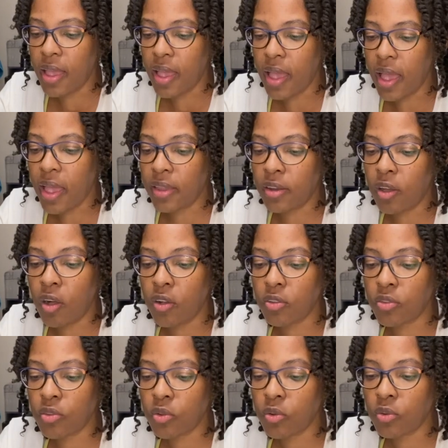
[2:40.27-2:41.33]
and
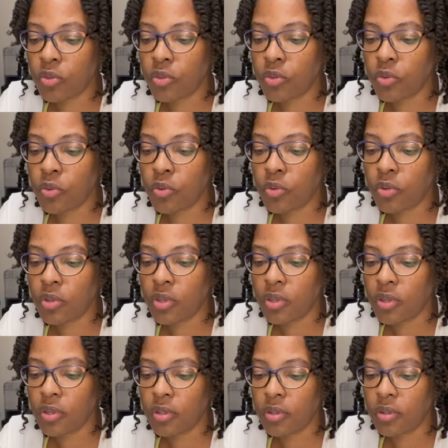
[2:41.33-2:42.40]
also soothe
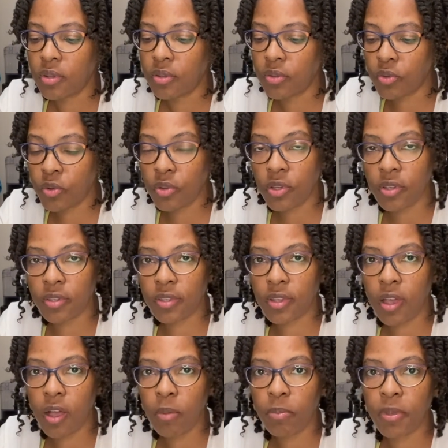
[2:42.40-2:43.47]
your
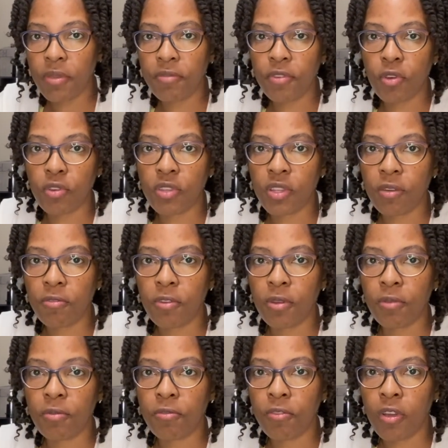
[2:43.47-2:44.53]
scalp if you're
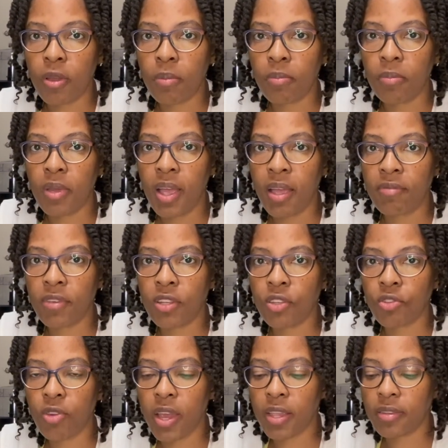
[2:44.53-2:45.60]
suffering from having
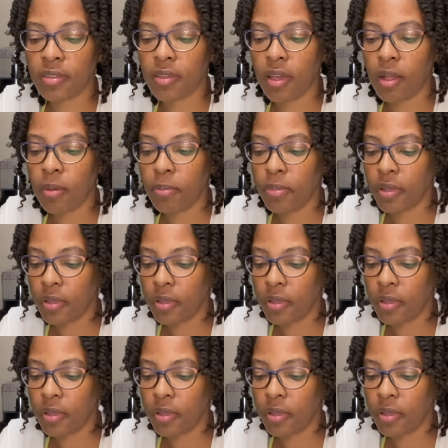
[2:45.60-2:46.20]
dry scalp.